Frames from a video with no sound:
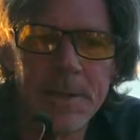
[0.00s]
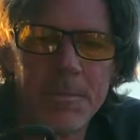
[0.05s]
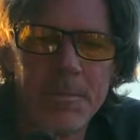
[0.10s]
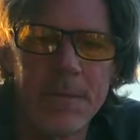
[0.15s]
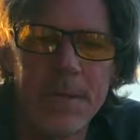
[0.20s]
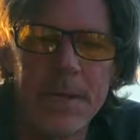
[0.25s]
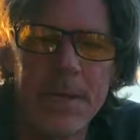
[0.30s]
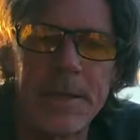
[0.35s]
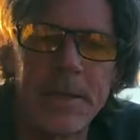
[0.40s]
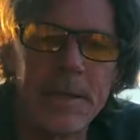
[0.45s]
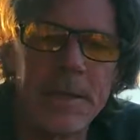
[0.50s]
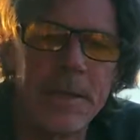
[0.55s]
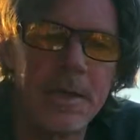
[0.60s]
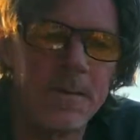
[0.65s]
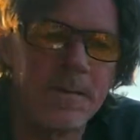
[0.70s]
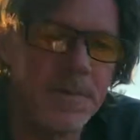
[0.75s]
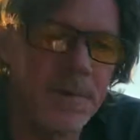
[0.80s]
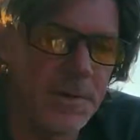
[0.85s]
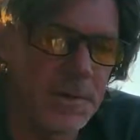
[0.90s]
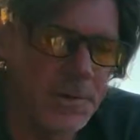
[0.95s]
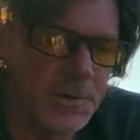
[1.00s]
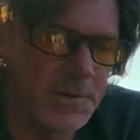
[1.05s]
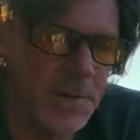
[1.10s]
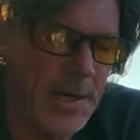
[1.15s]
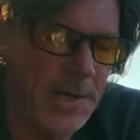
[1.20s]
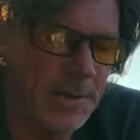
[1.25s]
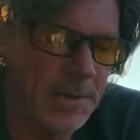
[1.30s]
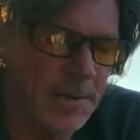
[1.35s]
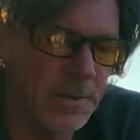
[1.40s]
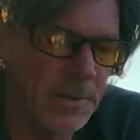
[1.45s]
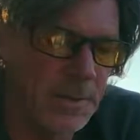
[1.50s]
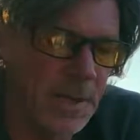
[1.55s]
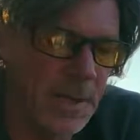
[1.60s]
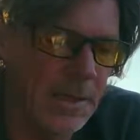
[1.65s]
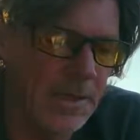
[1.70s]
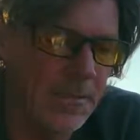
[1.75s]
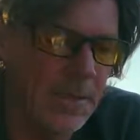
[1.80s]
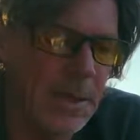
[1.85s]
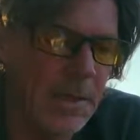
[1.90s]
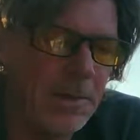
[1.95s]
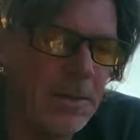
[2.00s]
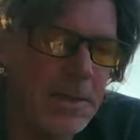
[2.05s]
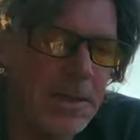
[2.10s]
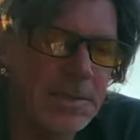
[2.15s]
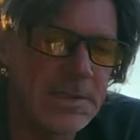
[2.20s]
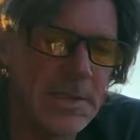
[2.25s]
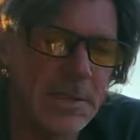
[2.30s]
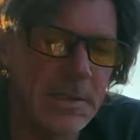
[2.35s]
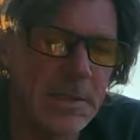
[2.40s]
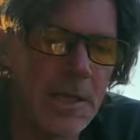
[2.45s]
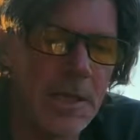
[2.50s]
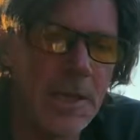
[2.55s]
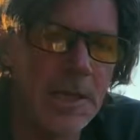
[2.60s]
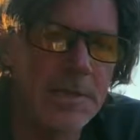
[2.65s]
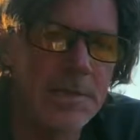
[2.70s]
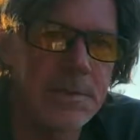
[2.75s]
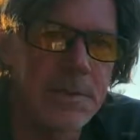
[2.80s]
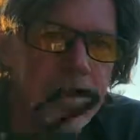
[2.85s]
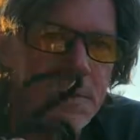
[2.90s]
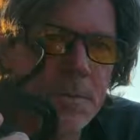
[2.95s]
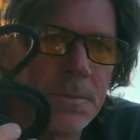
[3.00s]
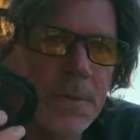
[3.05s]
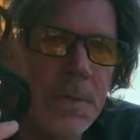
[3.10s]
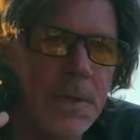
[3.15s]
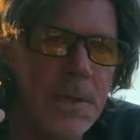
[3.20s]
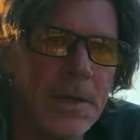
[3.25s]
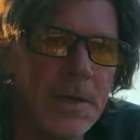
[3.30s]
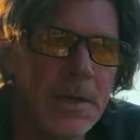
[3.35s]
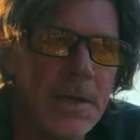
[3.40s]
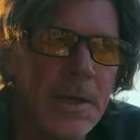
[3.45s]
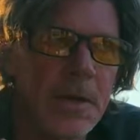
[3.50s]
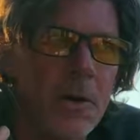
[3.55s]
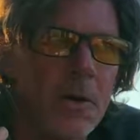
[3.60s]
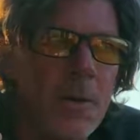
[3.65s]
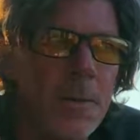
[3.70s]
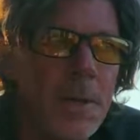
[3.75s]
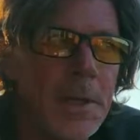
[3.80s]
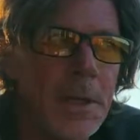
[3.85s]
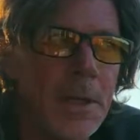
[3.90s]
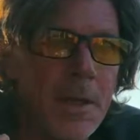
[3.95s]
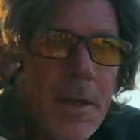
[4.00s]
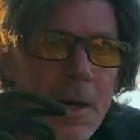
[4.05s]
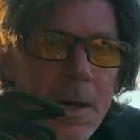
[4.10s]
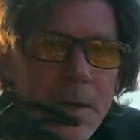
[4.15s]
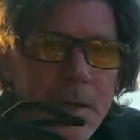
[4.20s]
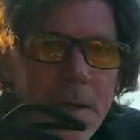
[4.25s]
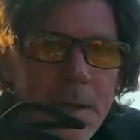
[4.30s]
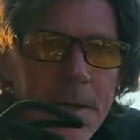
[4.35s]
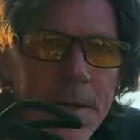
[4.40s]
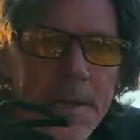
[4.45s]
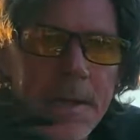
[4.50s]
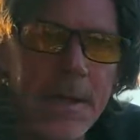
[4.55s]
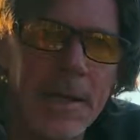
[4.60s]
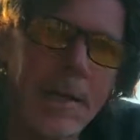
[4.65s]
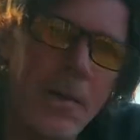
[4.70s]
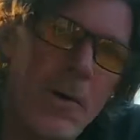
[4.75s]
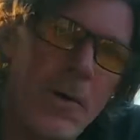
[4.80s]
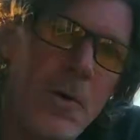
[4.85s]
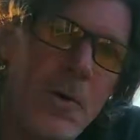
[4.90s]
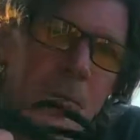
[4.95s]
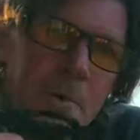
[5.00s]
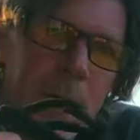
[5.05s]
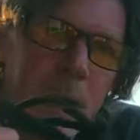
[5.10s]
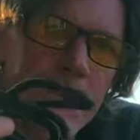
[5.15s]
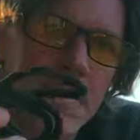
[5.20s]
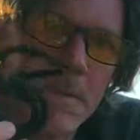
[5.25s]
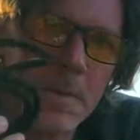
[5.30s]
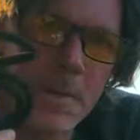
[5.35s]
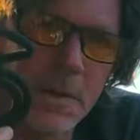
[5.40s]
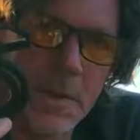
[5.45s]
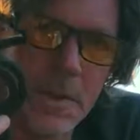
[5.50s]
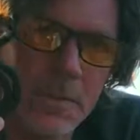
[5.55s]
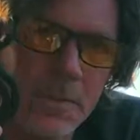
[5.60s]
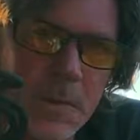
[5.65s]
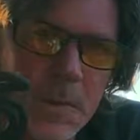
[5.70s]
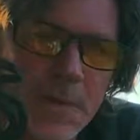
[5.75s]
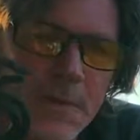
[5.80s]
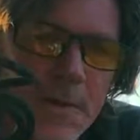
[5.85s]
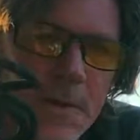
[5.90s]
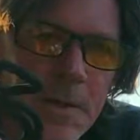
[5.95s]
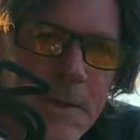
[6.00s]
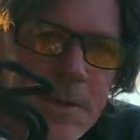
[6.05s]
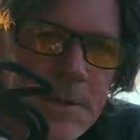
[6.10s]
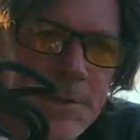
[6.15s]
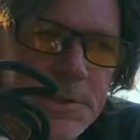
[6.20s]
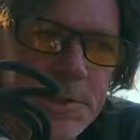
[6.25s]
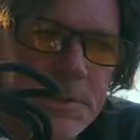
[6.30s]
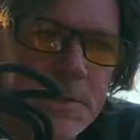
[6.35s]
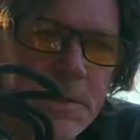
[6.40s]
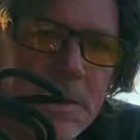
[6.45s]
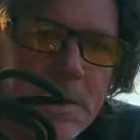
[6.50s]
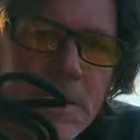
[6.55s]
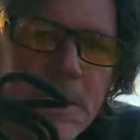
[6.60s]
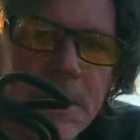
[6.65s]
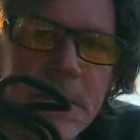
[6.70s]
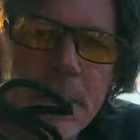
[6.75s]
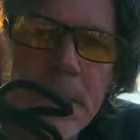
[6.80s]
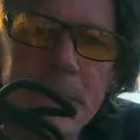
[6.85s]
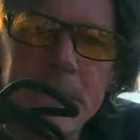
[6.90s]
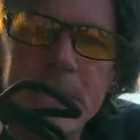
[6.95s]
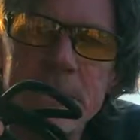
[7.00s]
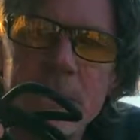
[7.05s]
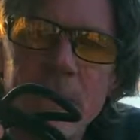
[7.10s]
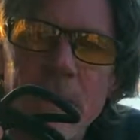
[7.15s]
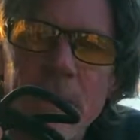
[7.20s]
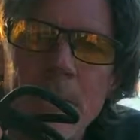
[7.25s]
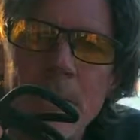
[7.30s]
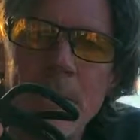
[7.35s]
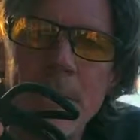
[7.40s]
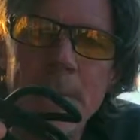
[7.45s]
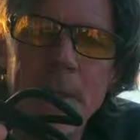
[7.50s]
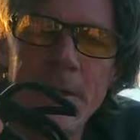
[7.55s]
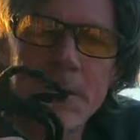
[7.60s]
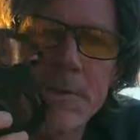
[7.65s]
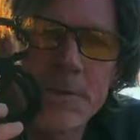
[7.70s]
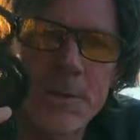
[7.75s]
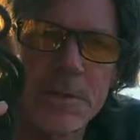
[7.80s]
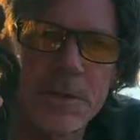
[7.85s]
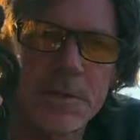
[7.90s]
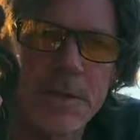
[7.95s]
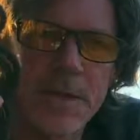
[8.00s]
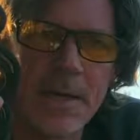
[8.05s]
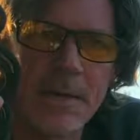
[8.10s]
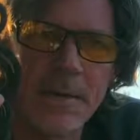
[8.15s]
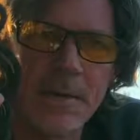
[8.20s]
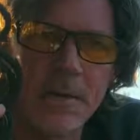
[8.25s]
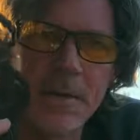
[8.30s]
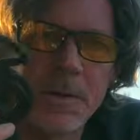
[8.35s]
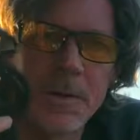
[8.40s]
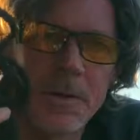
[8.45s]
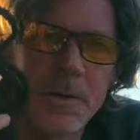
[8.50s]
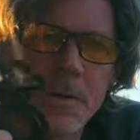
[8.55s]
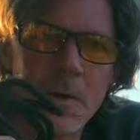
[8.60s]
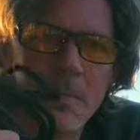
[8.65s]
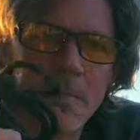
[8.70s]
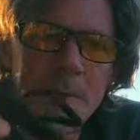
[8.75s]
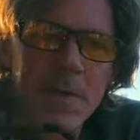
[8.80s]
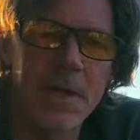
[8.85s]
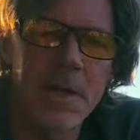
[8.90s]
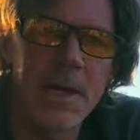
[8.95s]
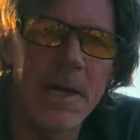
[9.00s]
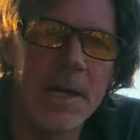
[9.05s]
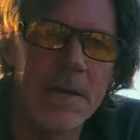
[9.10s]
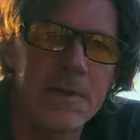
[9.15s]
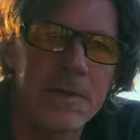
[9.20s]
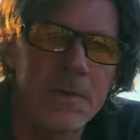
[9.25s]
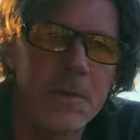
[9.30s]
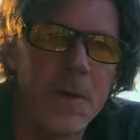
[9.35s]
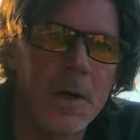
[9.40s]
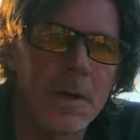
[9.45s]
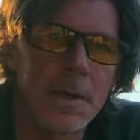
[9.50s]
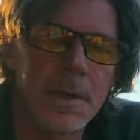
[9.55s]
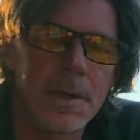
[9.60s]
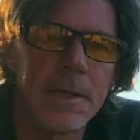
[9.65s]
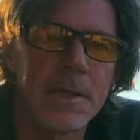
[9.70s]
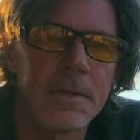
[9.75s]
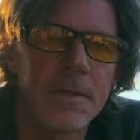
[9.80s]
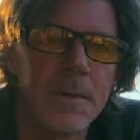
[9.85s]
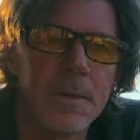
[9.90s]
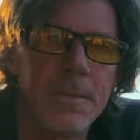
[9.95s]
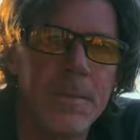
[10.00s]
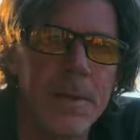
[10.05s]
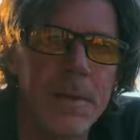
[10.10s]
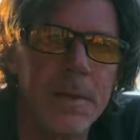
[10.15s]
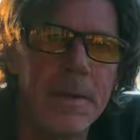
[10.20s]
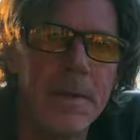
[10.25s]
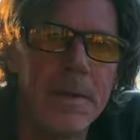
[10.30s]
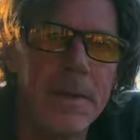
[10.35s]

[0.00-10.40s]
but if you're a trainer, and like me, when I send clients home, they go home on a long line and they go home on one of our leashes. And so I want to make sure that they're going home with the highest quality equipment